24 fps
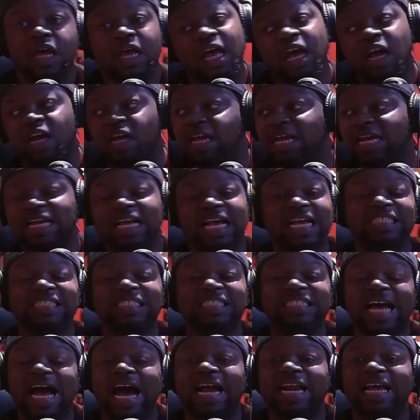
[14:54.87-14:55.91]
Is this
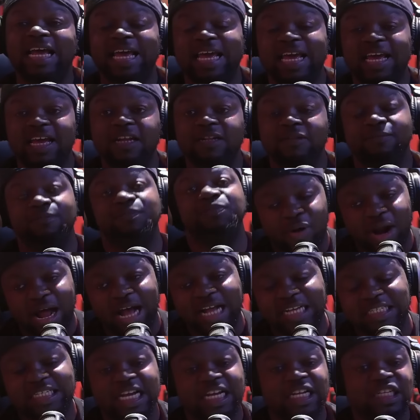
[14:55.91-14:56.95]
not out of hand?
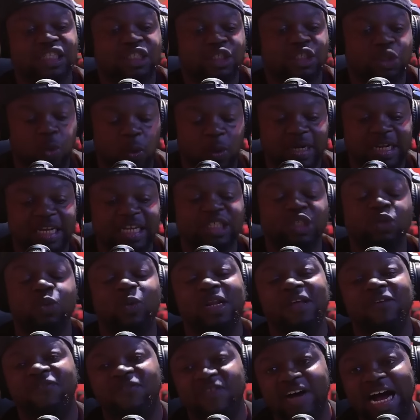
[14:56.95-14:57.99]
Project
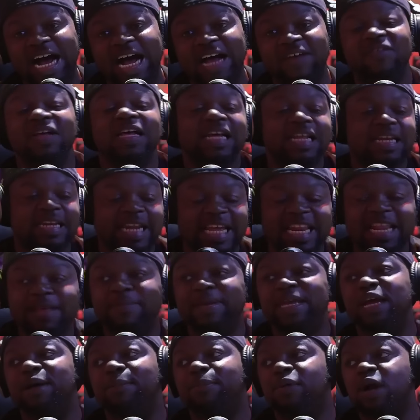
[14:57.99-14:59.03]
2025 need to
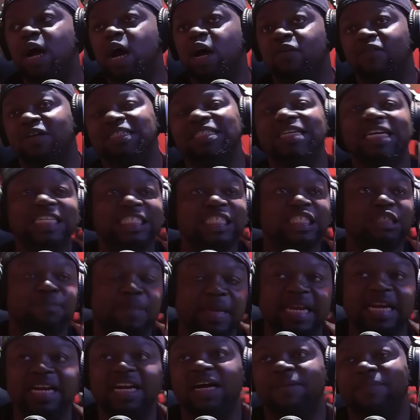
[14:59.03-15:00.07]
be in progress.
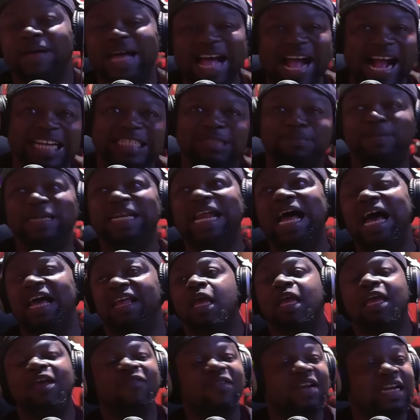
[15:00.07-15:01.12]
Speed it up, expedite it.
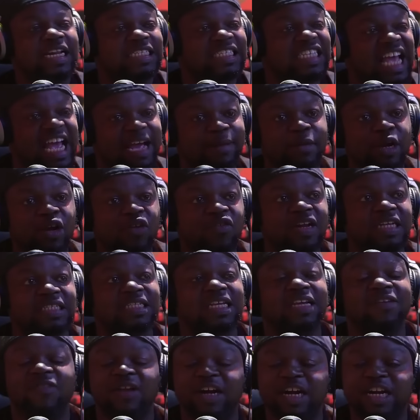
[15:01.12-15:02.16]
Get rid of these immigrants,
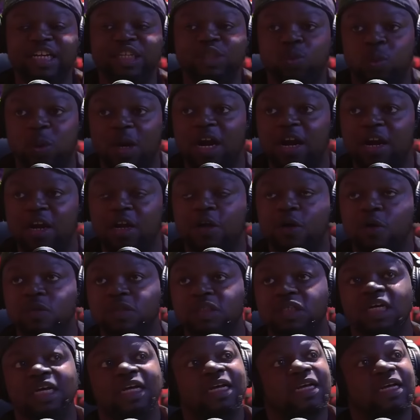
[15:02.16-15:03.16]
get rid of these weirdos,